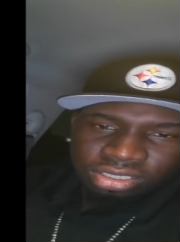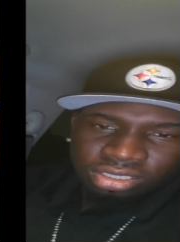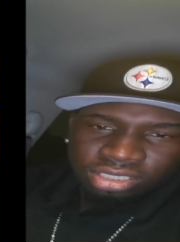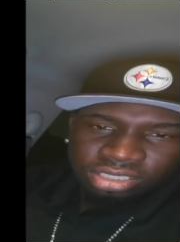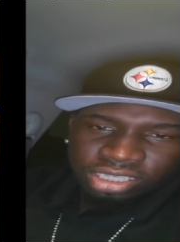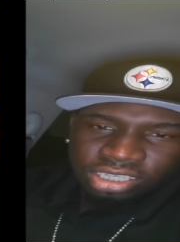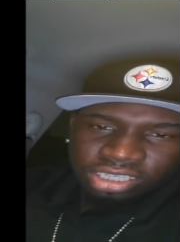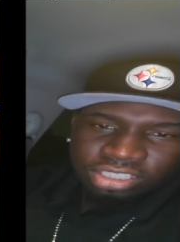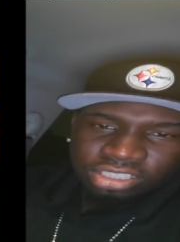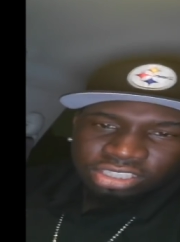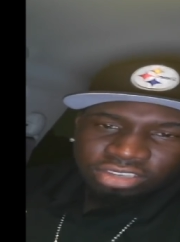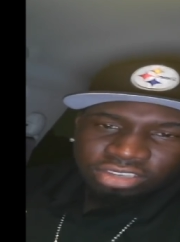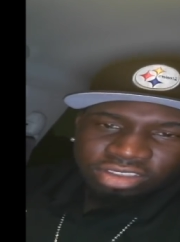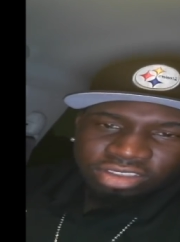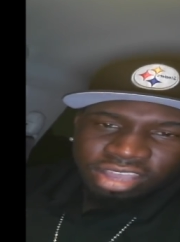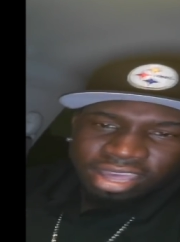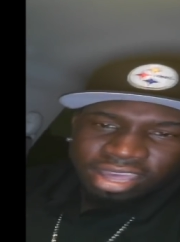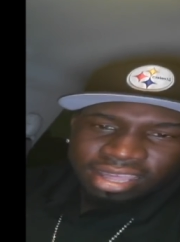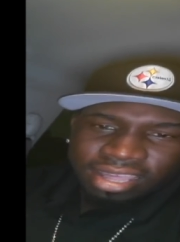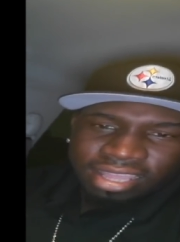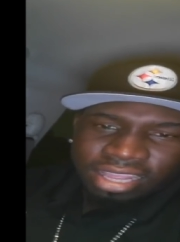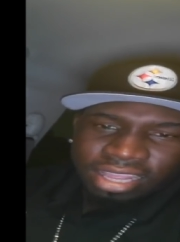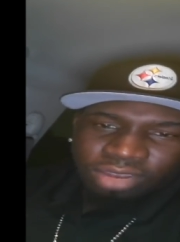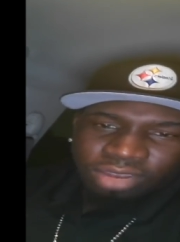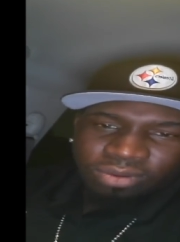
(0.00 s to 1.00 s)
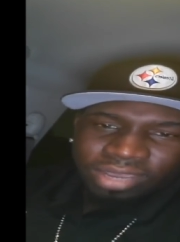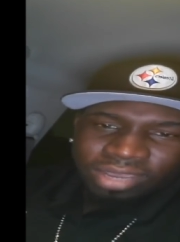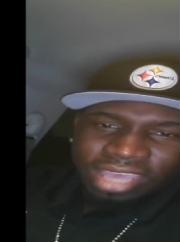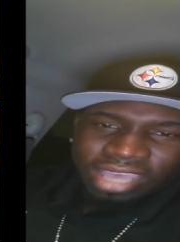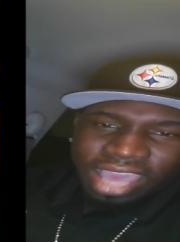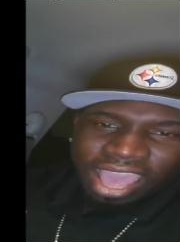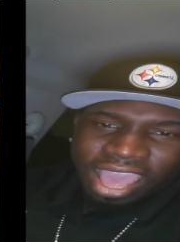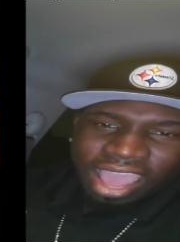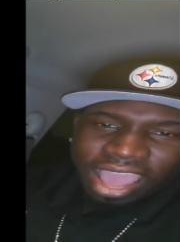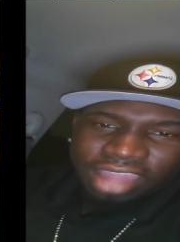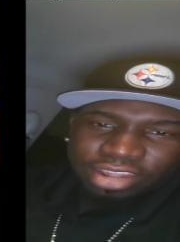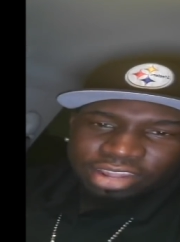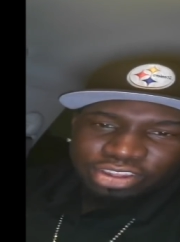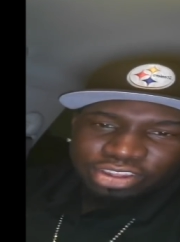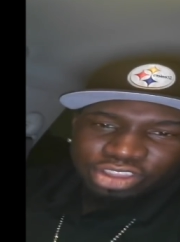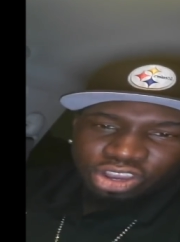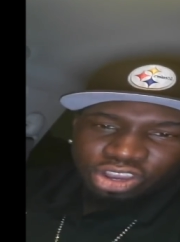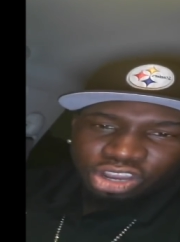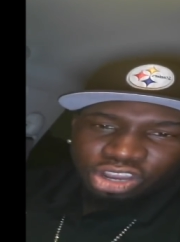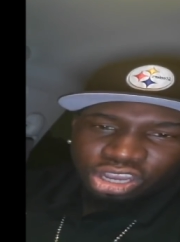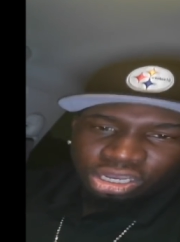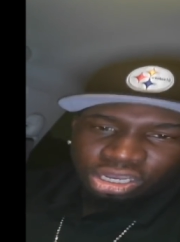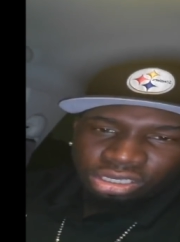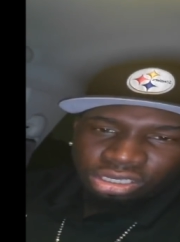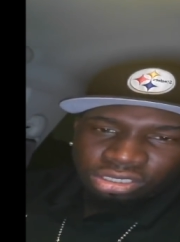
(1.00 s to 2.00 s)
Just Jesse Royal, what y'all do?